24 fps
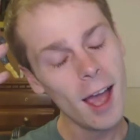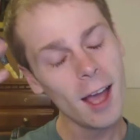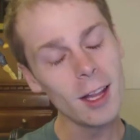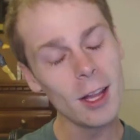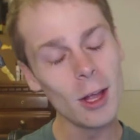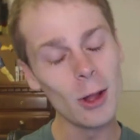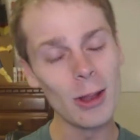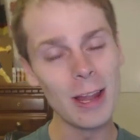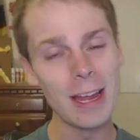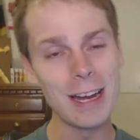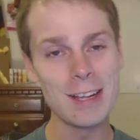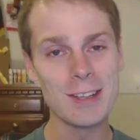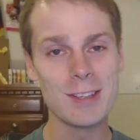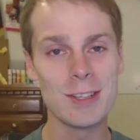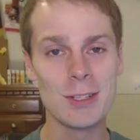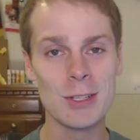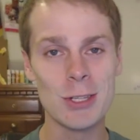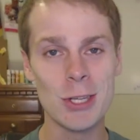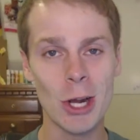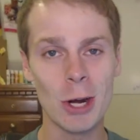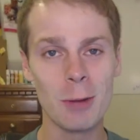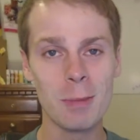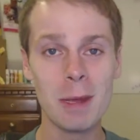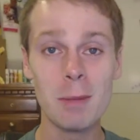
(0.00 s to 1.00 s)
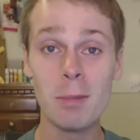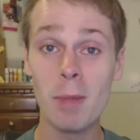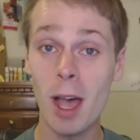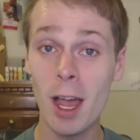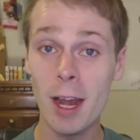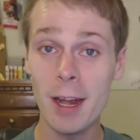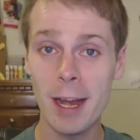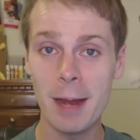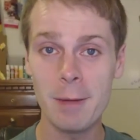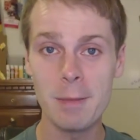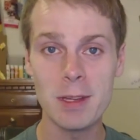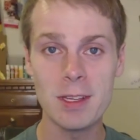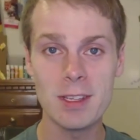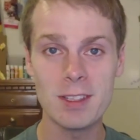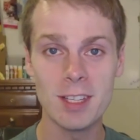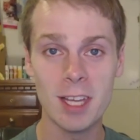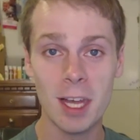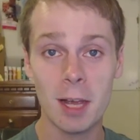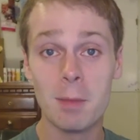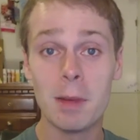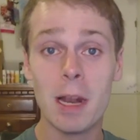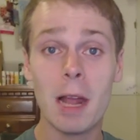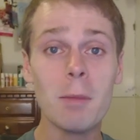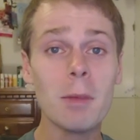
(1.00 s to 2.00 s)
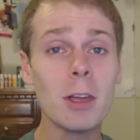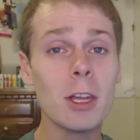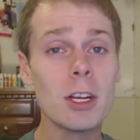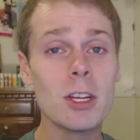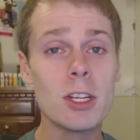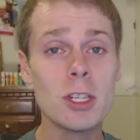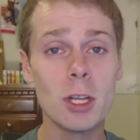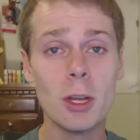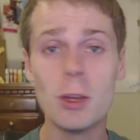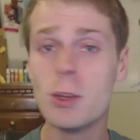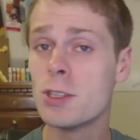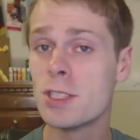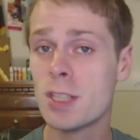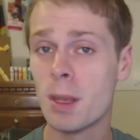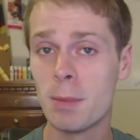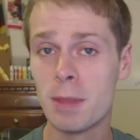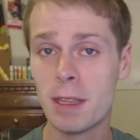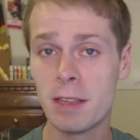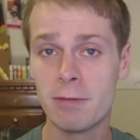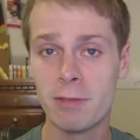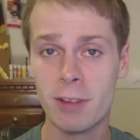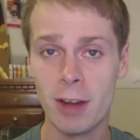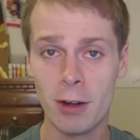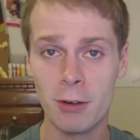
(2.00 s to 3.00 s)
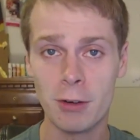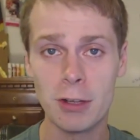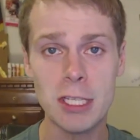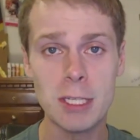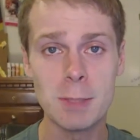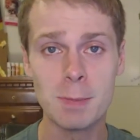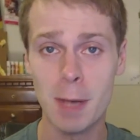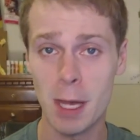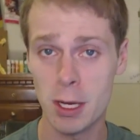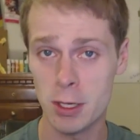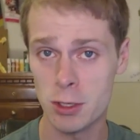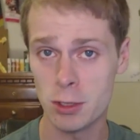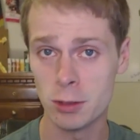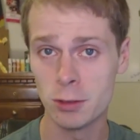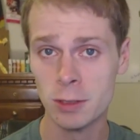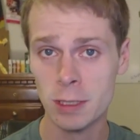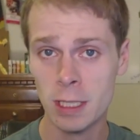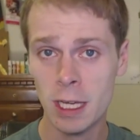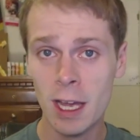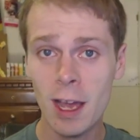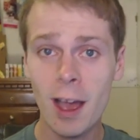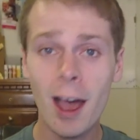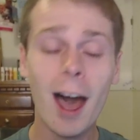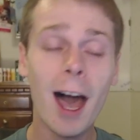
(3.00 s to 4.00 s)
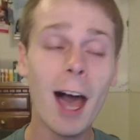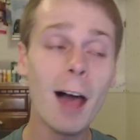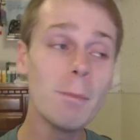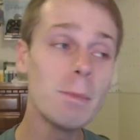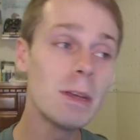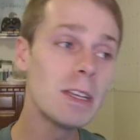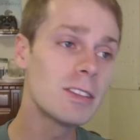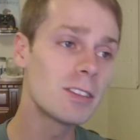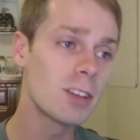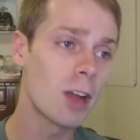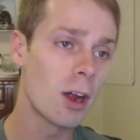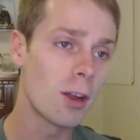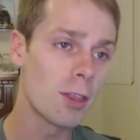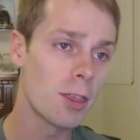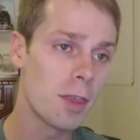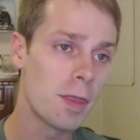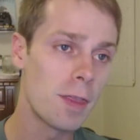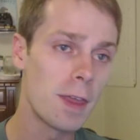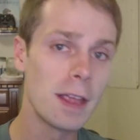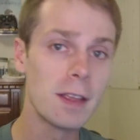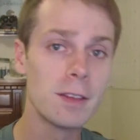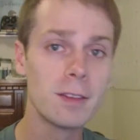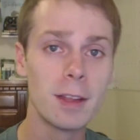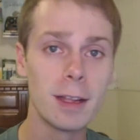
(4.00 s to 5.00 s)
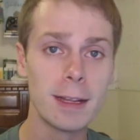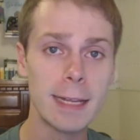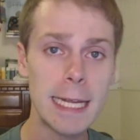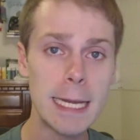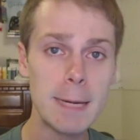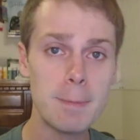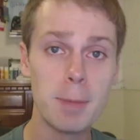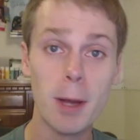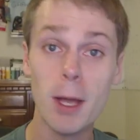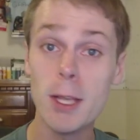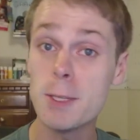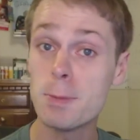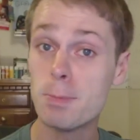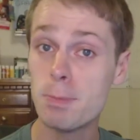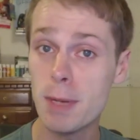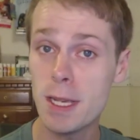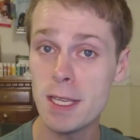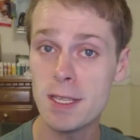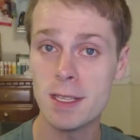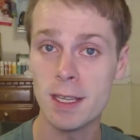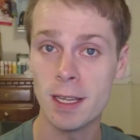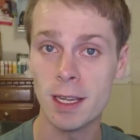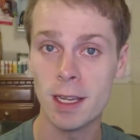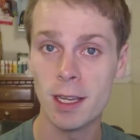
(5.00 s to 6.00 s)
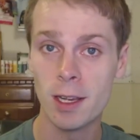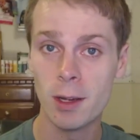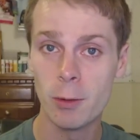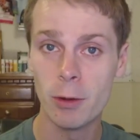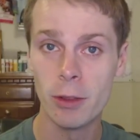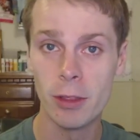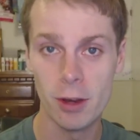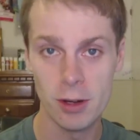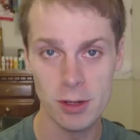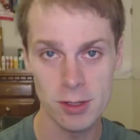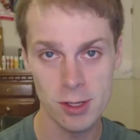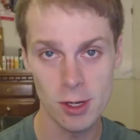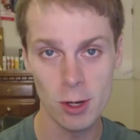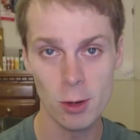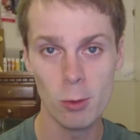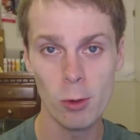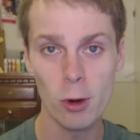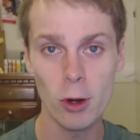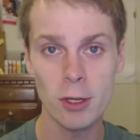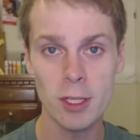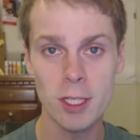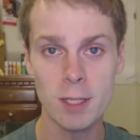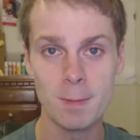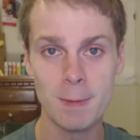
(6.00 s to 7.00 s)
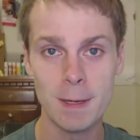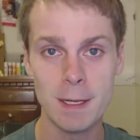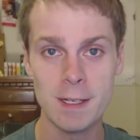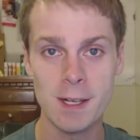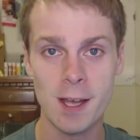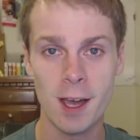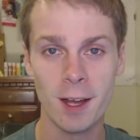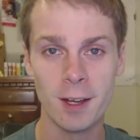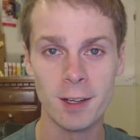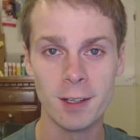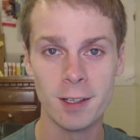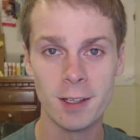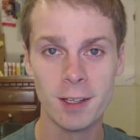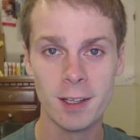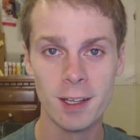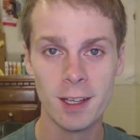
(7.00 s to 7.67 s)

Hello ladies and gentlemen, my name is Tim and I'm going to show you something very special. Hobbies are the things that keep us busy when there's no work to be done.